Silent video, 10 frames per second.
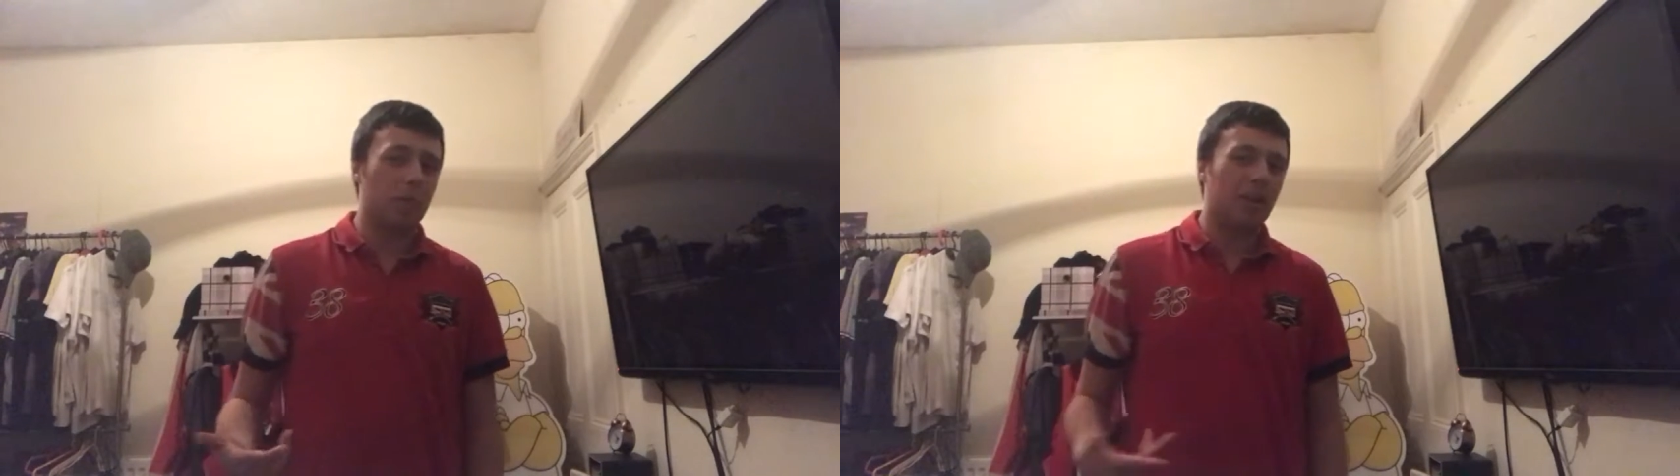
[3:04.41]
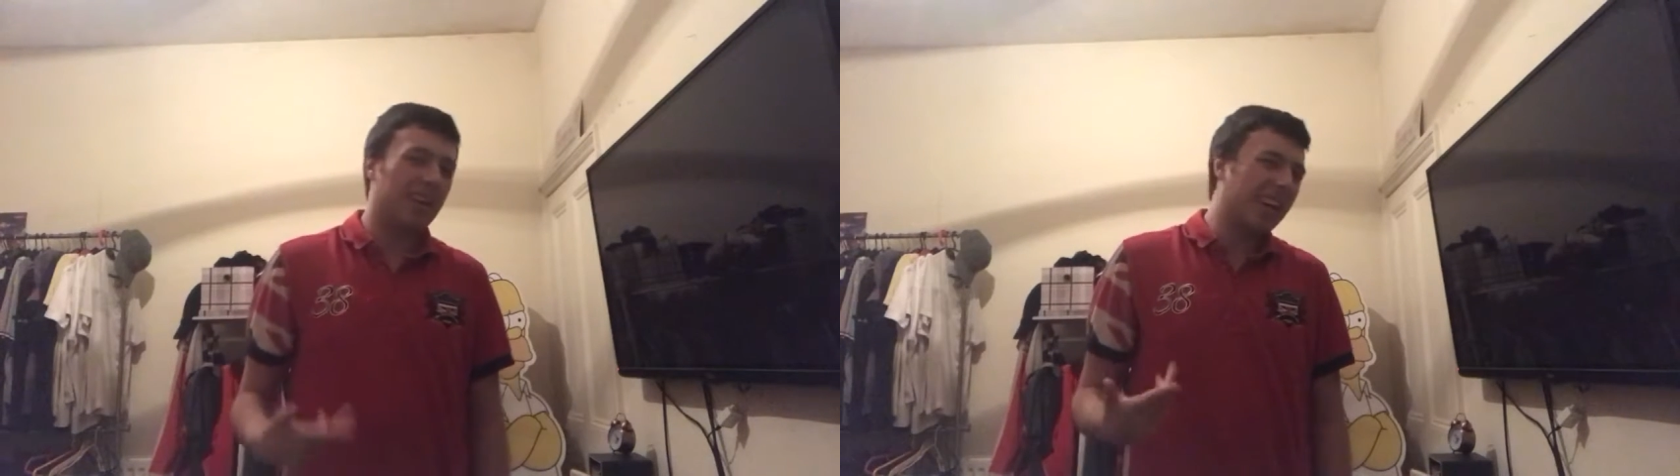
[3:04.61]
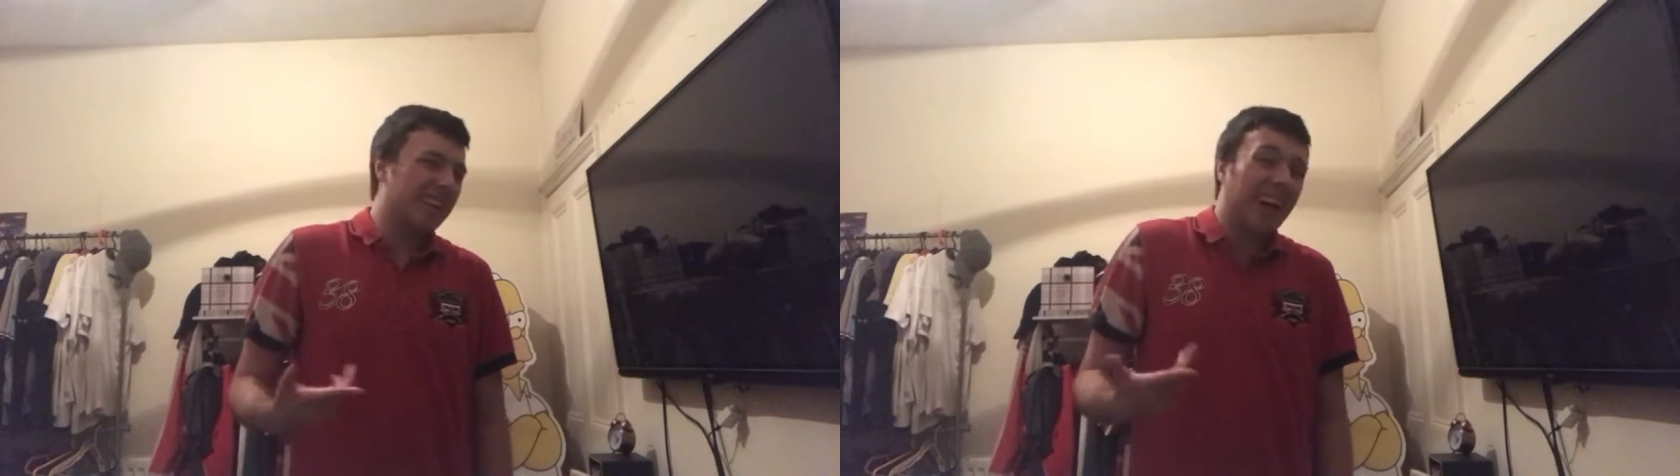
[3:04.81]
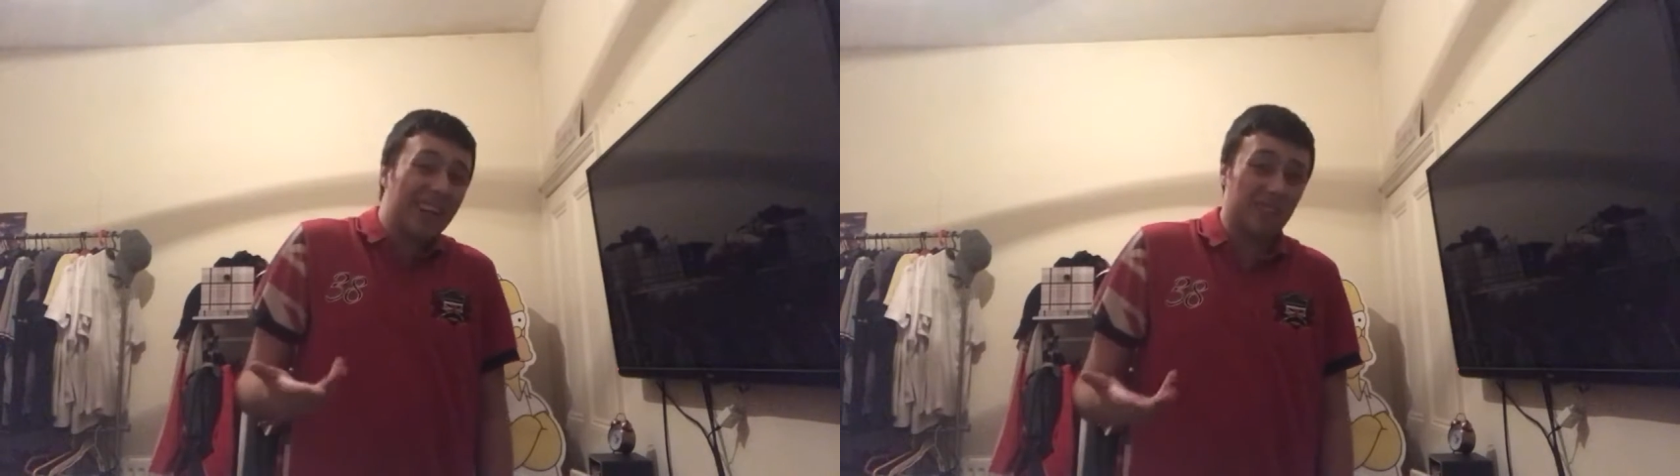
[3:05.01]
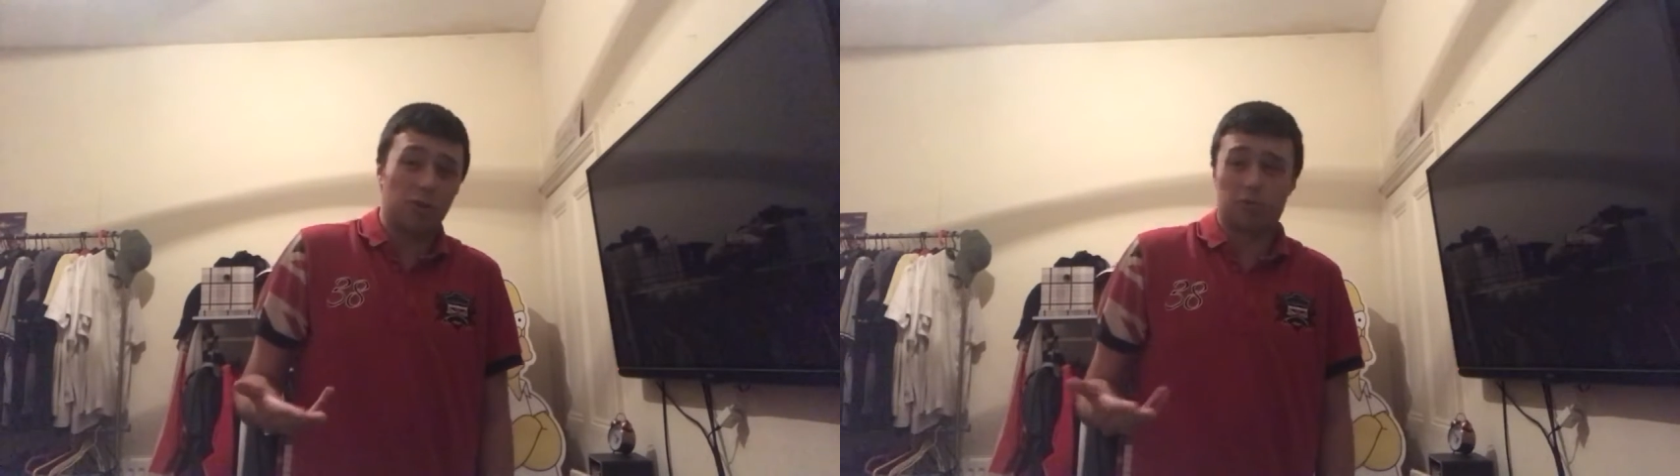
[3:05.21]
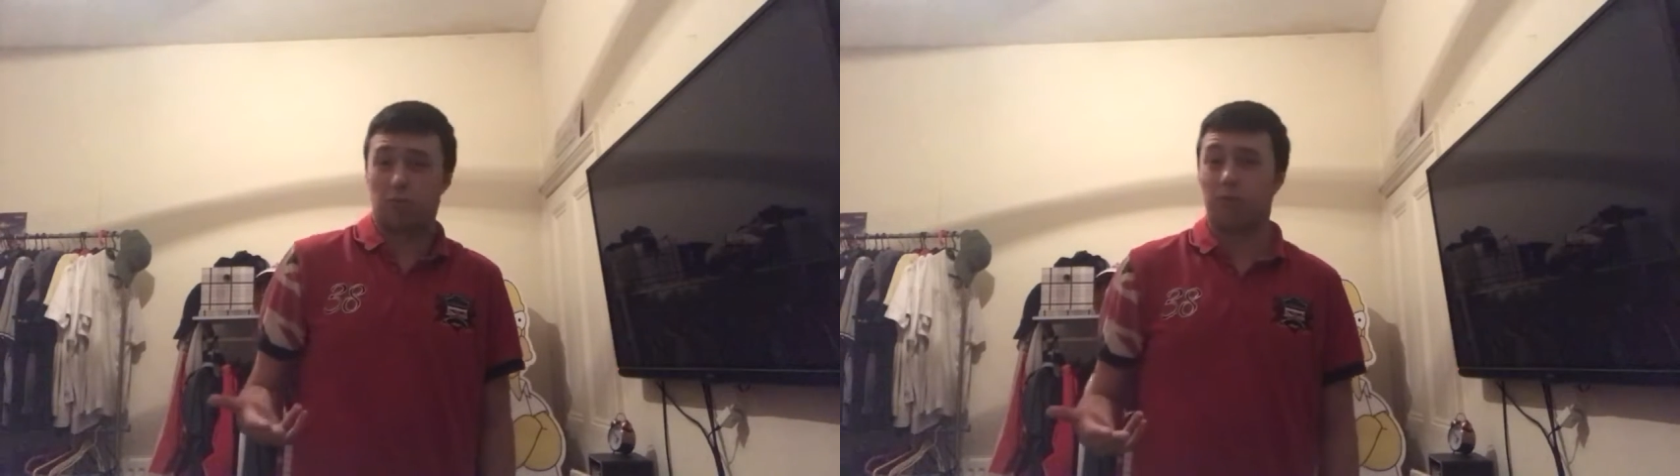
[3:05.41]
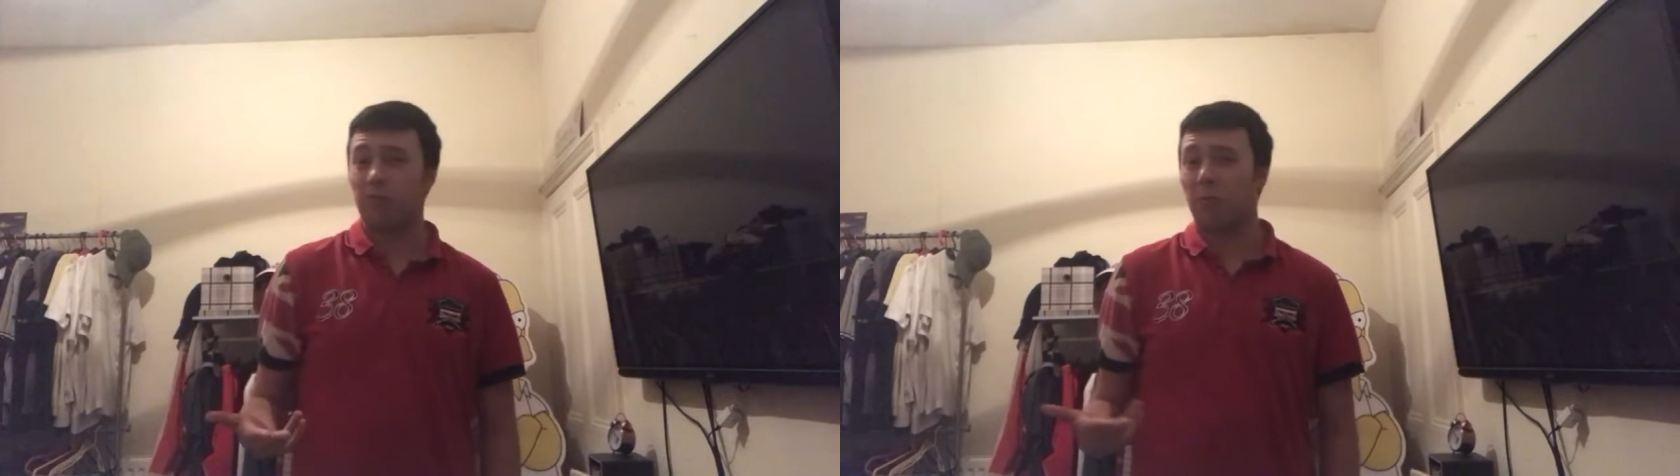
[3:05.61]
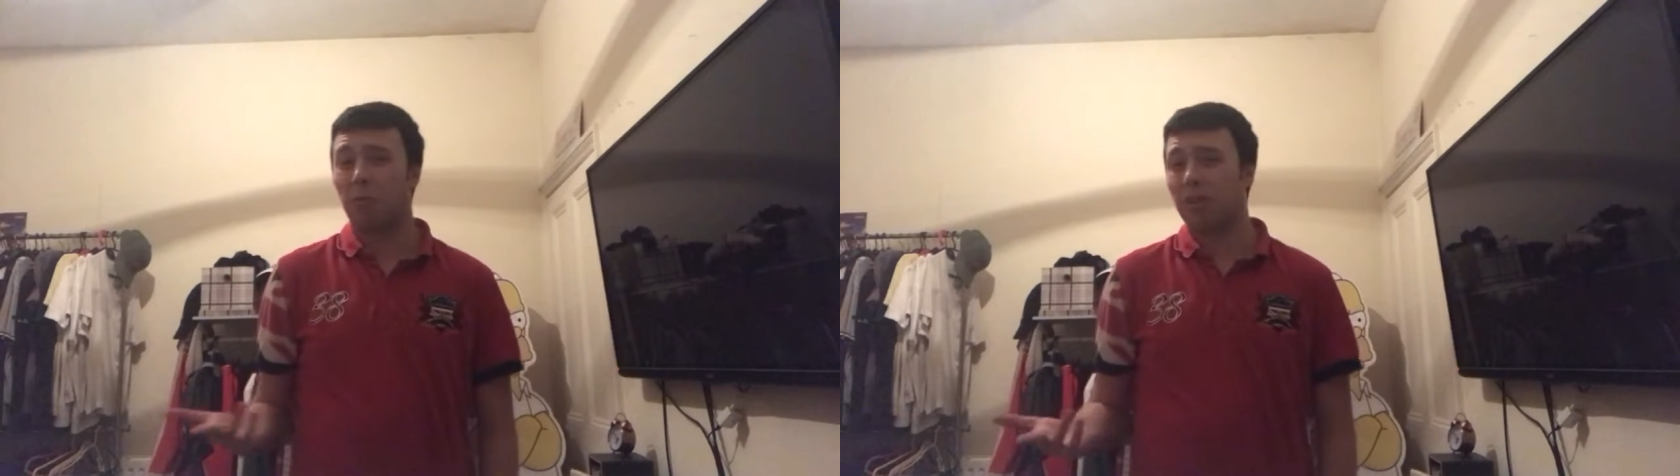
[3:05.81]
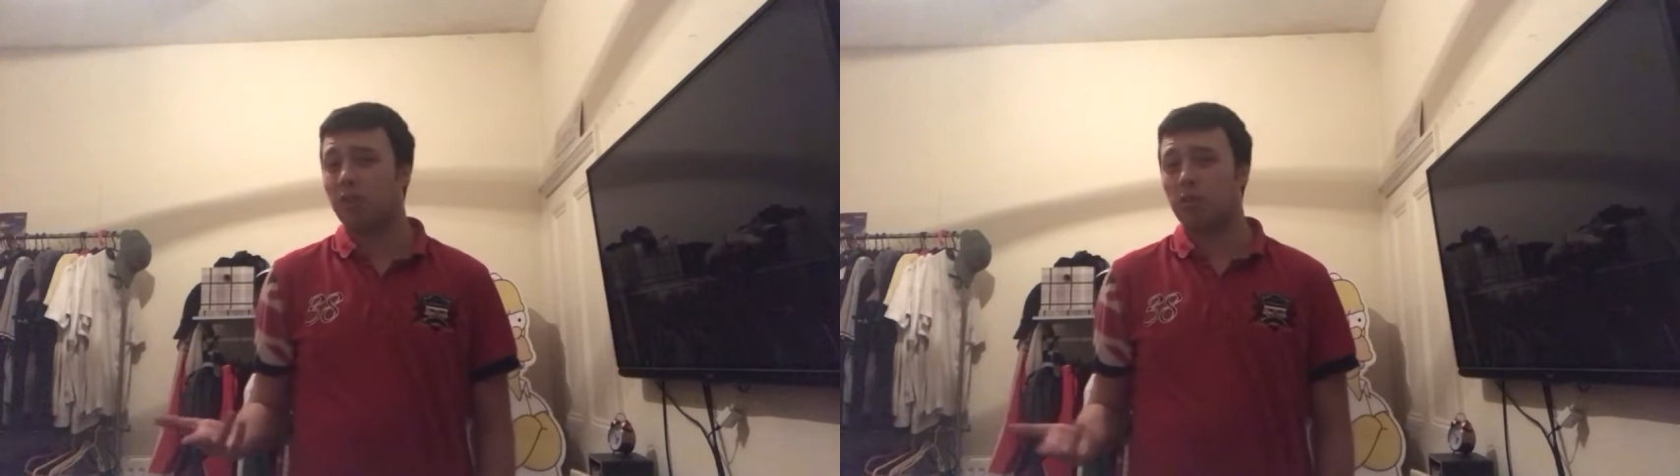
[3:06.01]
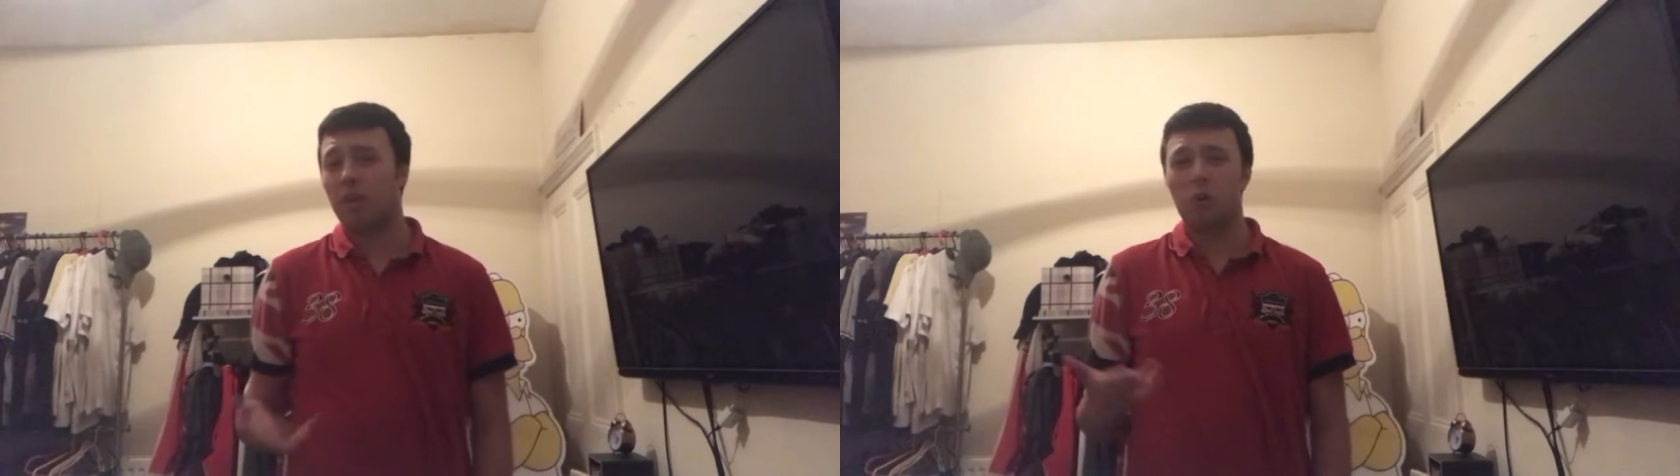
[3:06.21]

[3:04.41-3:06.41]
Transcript: I mean, again, that is also something I'm not really into.